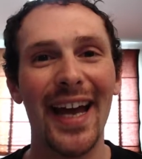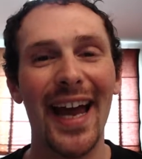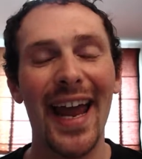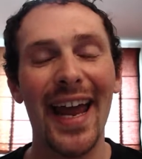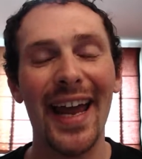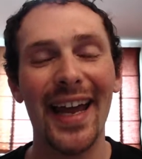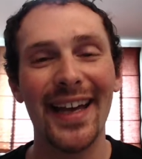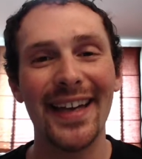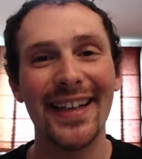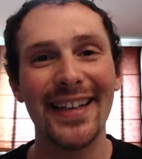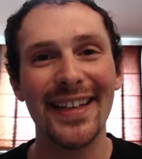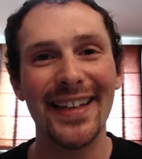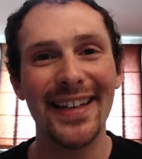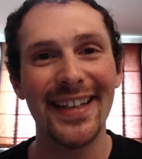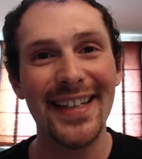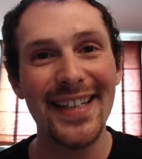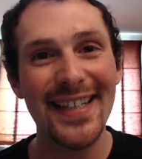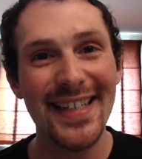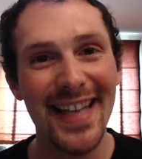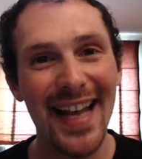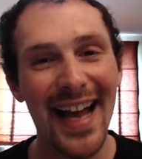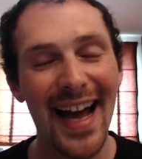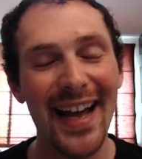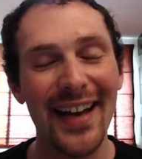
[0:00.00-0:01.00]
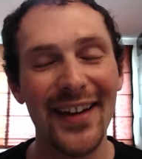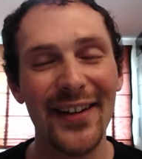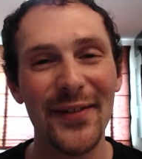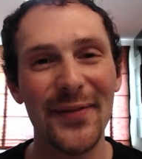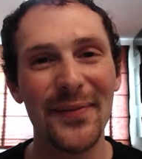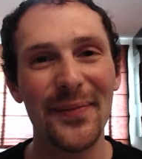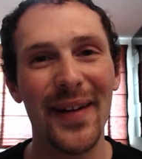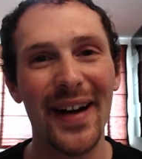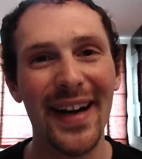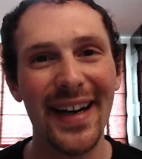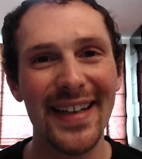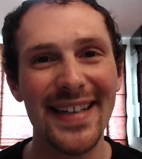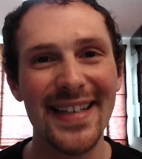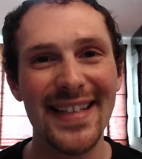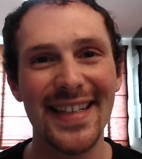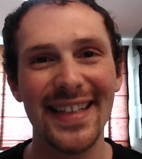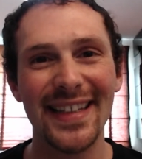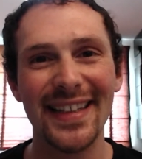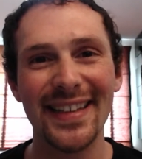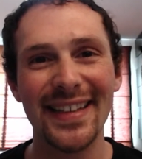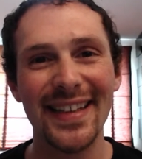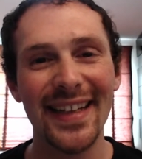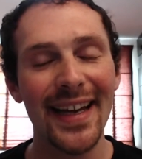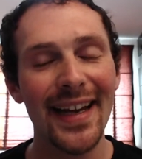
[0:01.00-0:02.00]
and this kind of
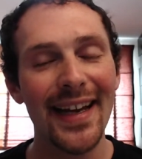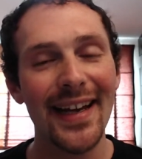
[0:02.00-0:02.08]
mindset.